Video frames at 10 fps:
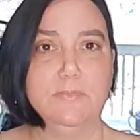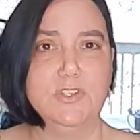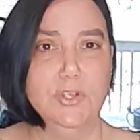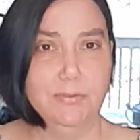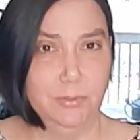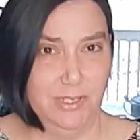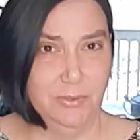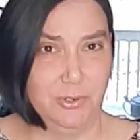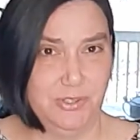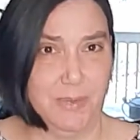Do you have a really
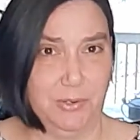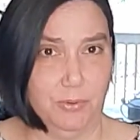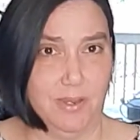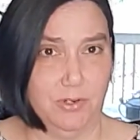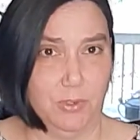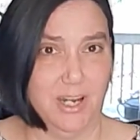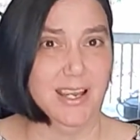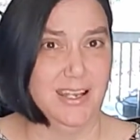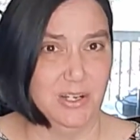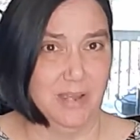gross microwave at work?
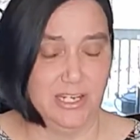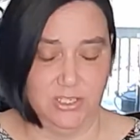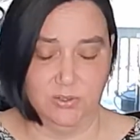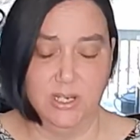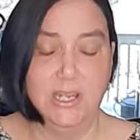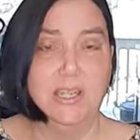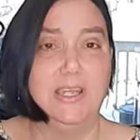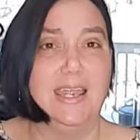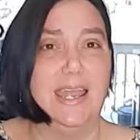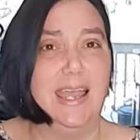I know I do.
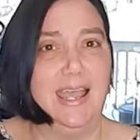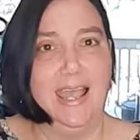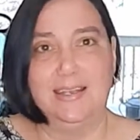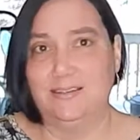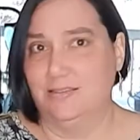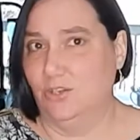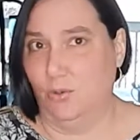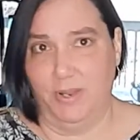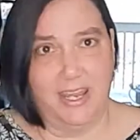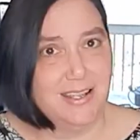And
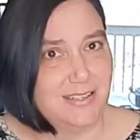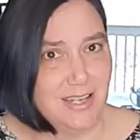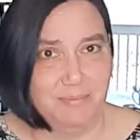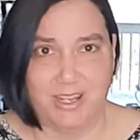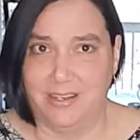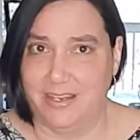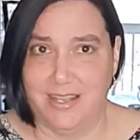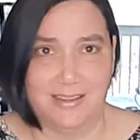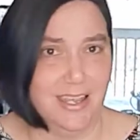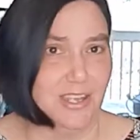nobody has time to clean
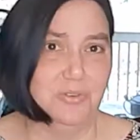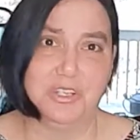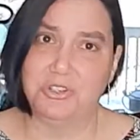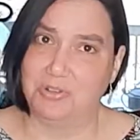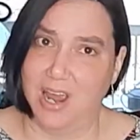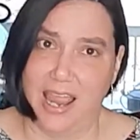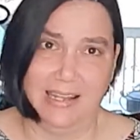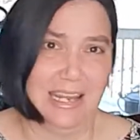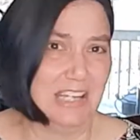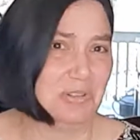that thing. You can try,
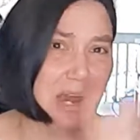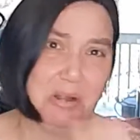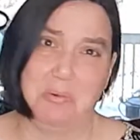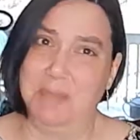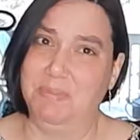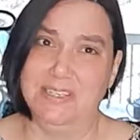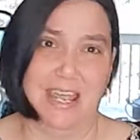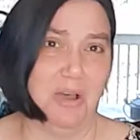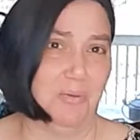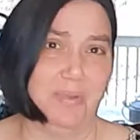like I try to wipe it
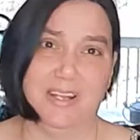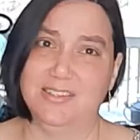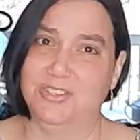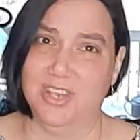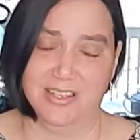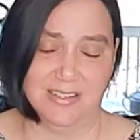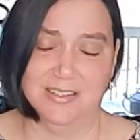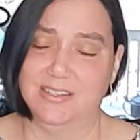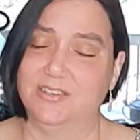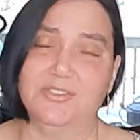down, but it's just,
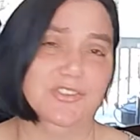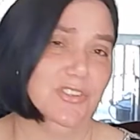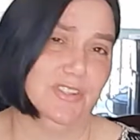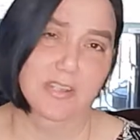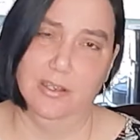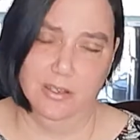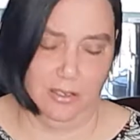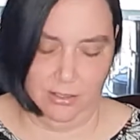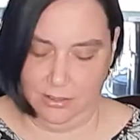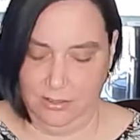I'm
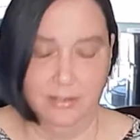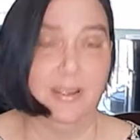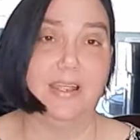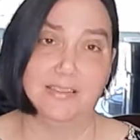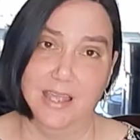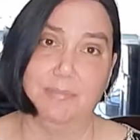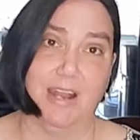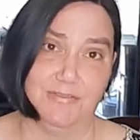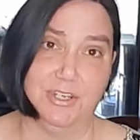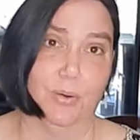gonna
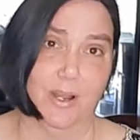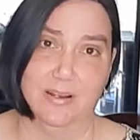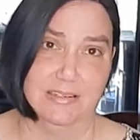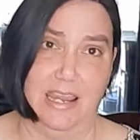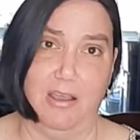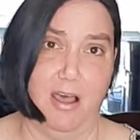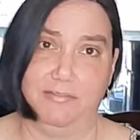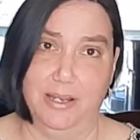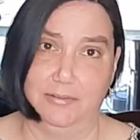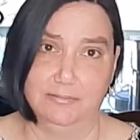have to go in on a day off,
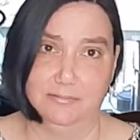and